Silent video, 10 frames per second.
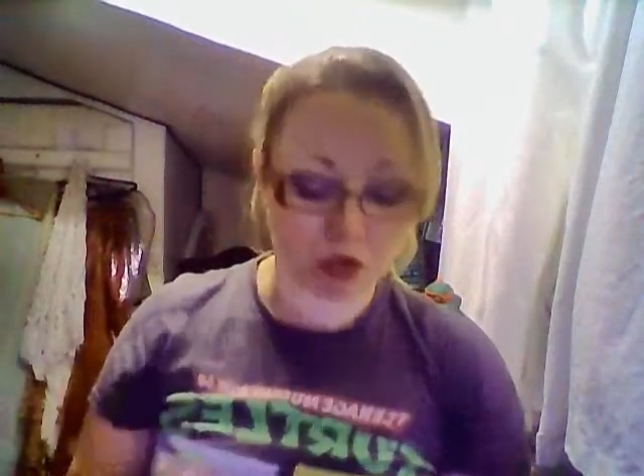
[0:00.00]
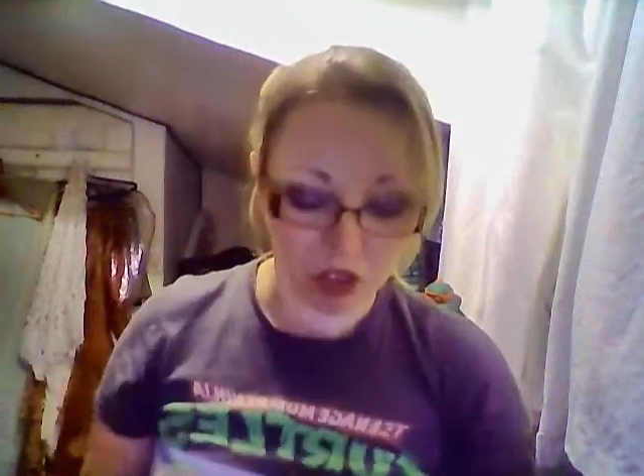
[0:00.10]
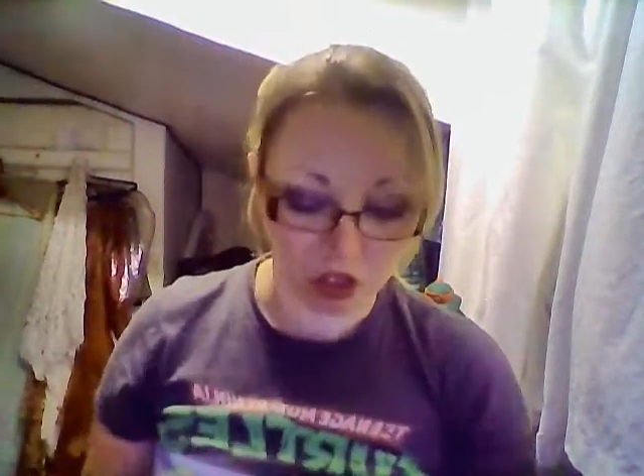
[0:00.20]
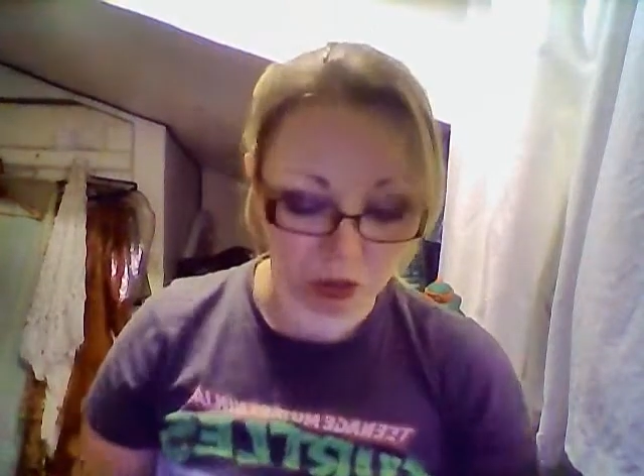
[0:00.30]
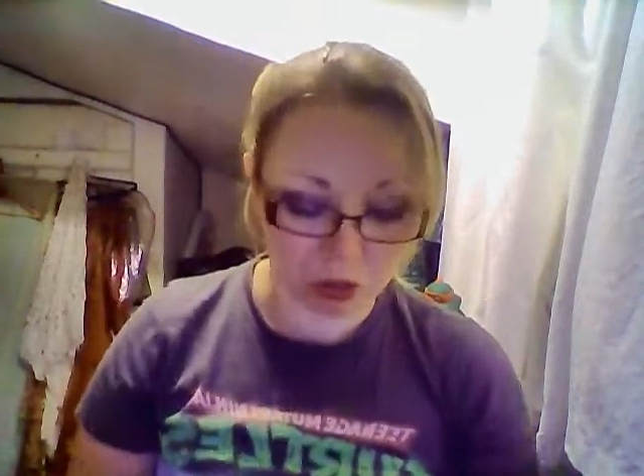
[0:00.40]

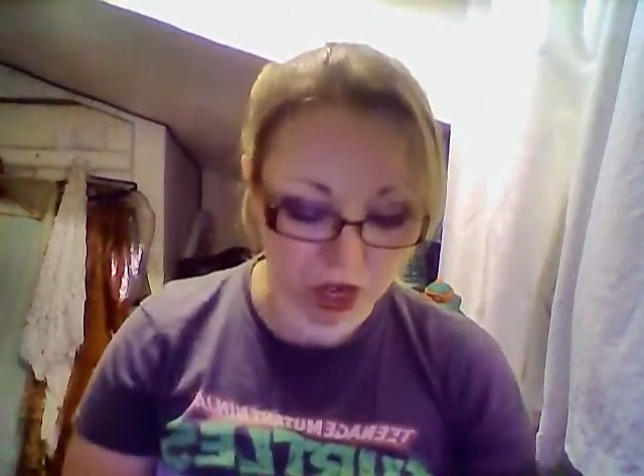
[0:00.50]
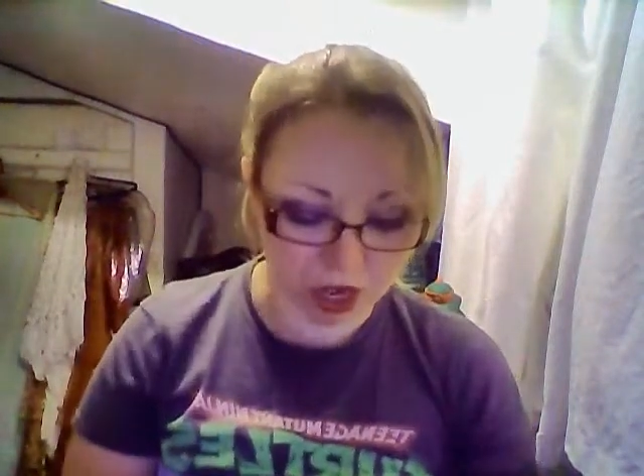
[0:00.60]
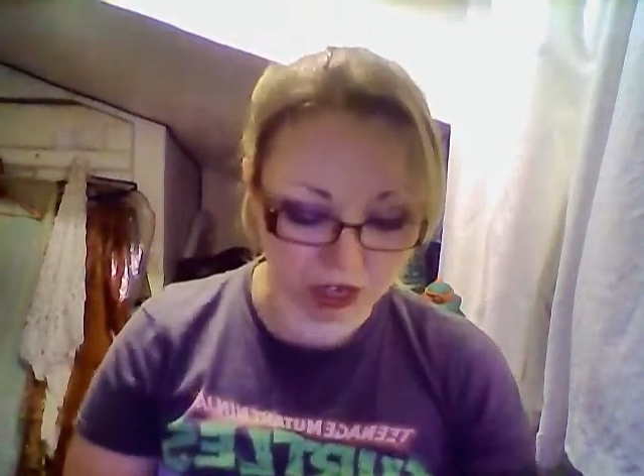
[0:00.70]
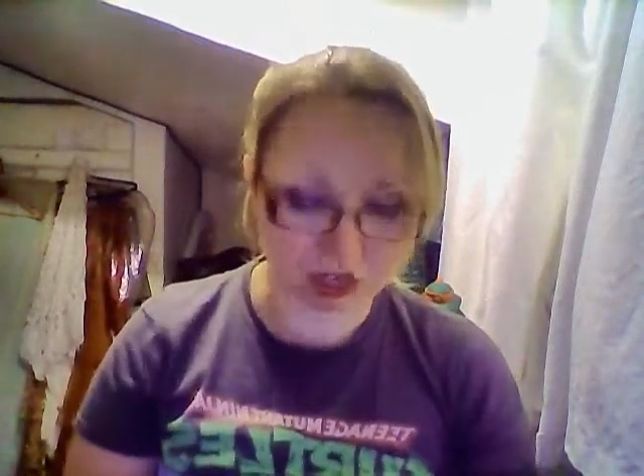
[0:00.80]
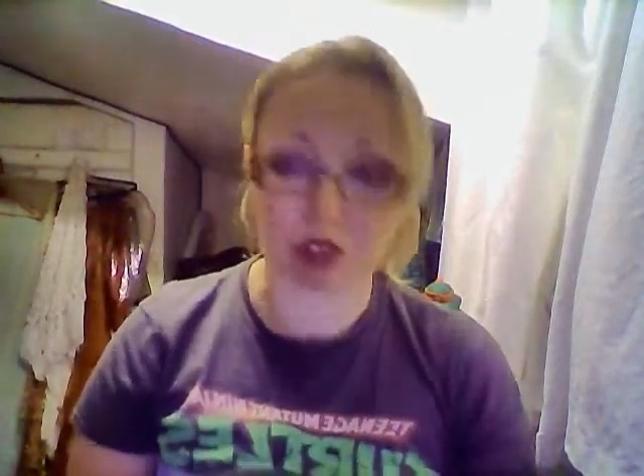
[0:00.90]
you
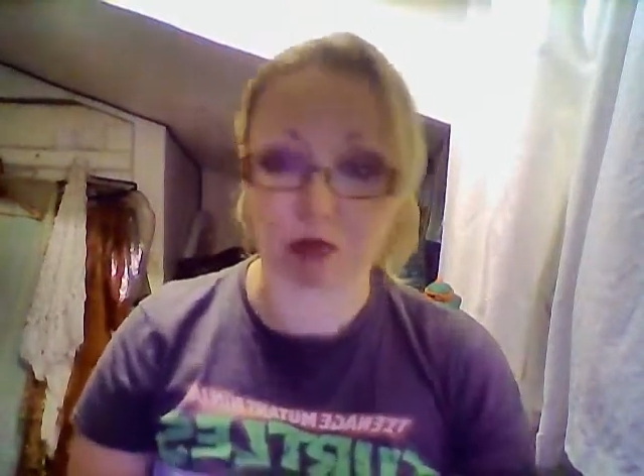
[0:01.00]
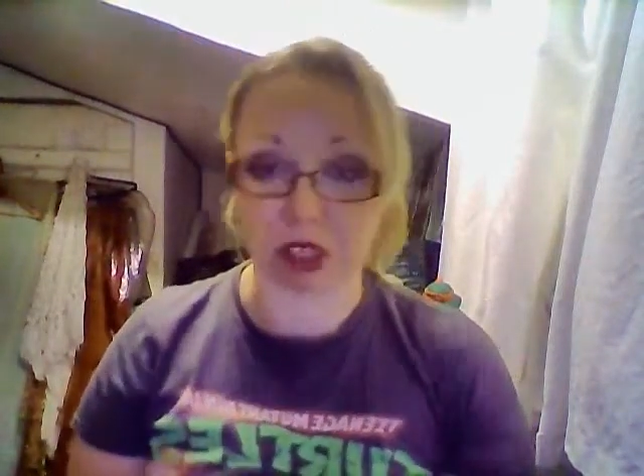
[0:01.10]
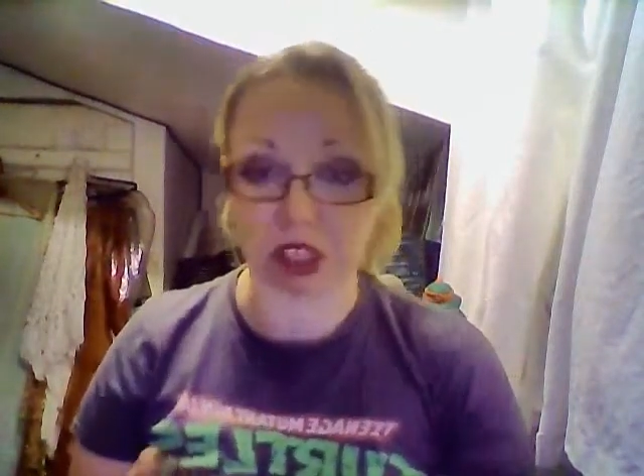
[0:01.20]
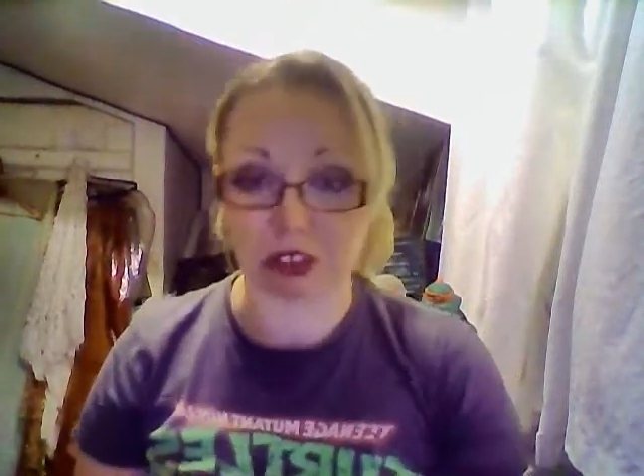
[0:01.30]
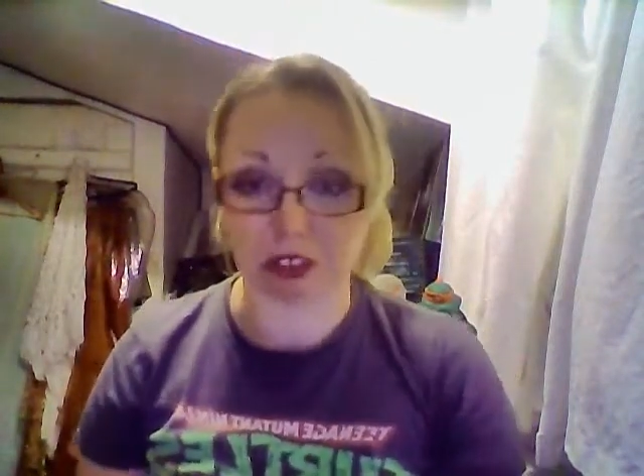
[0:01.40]
stop
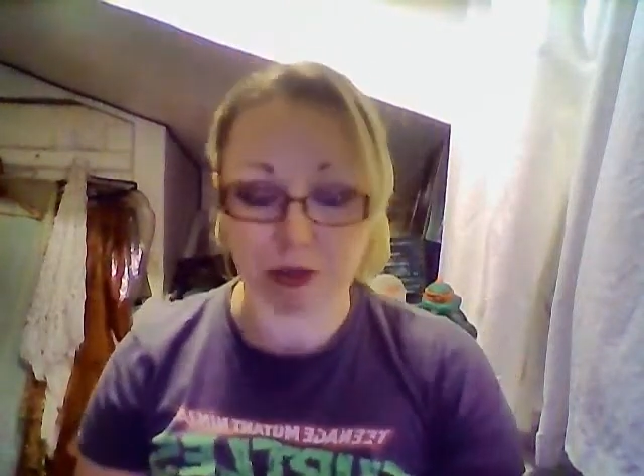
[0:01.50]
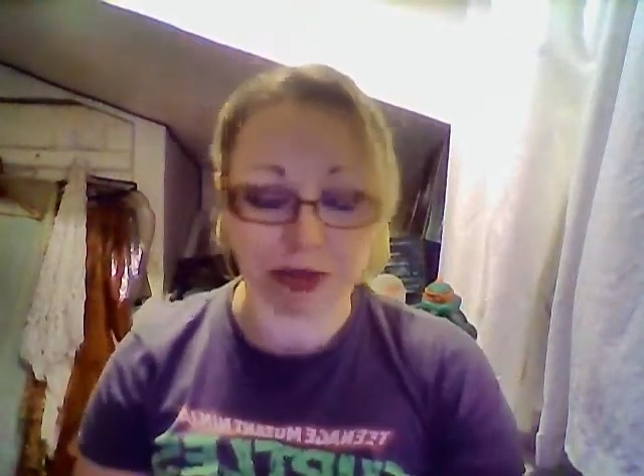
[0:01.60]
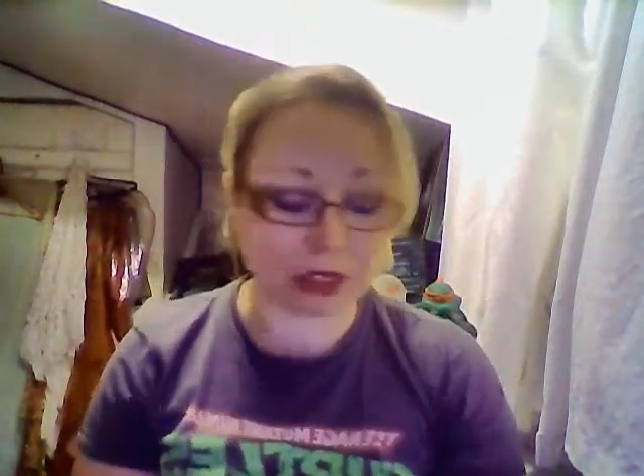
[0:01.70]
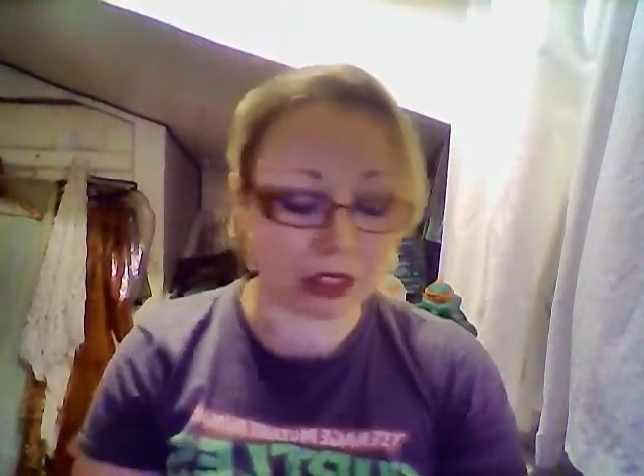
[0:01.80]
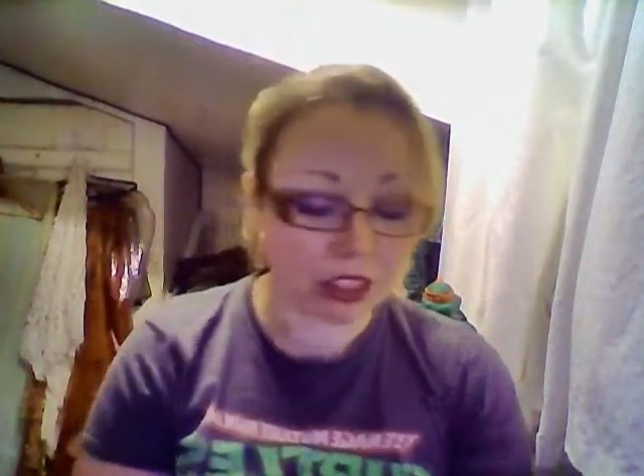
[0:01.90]
reading this
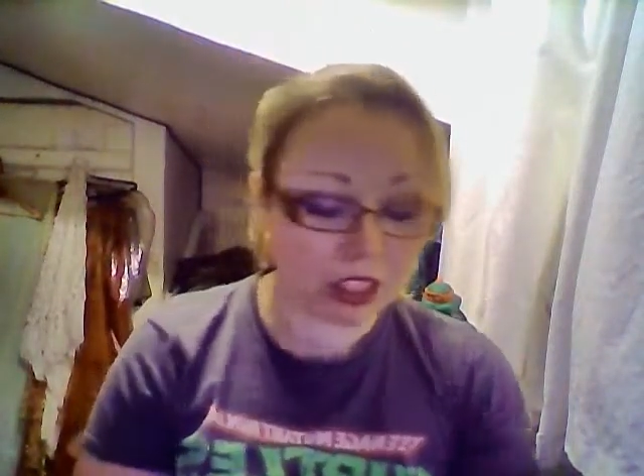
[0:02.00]
comic,